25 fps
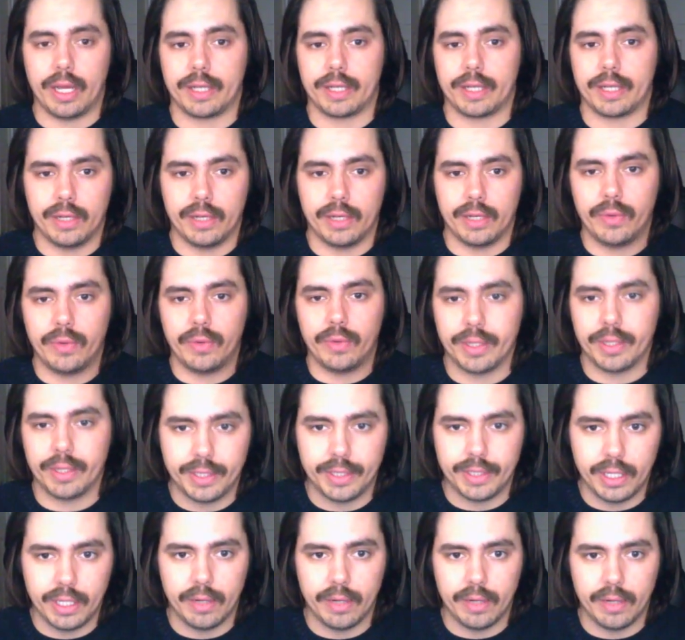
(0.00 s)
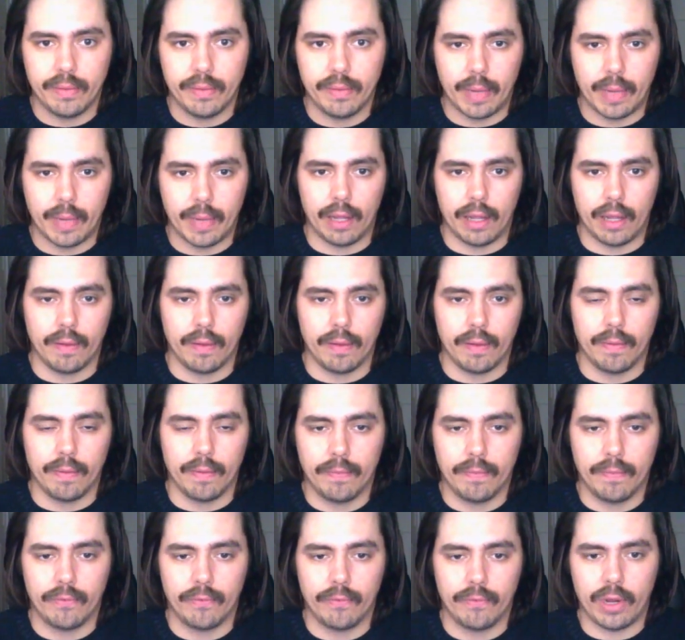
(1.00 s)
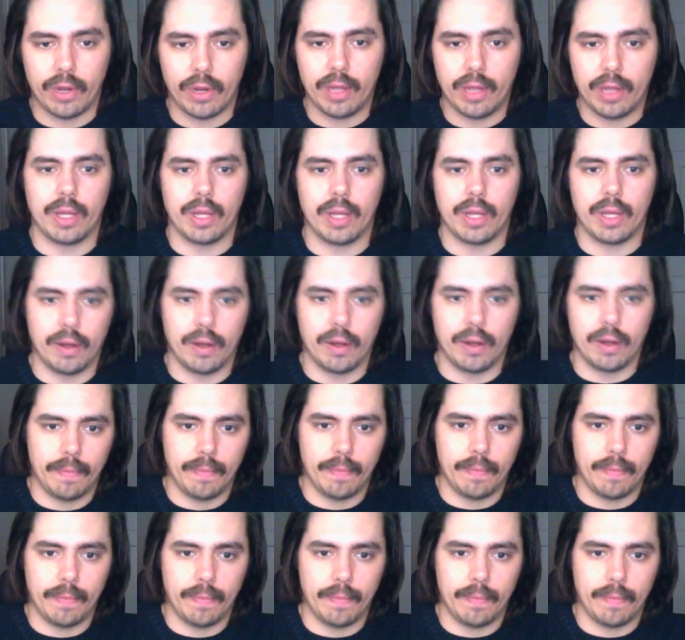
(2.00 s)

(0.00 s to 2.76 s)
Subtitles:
Now we can see in my frame here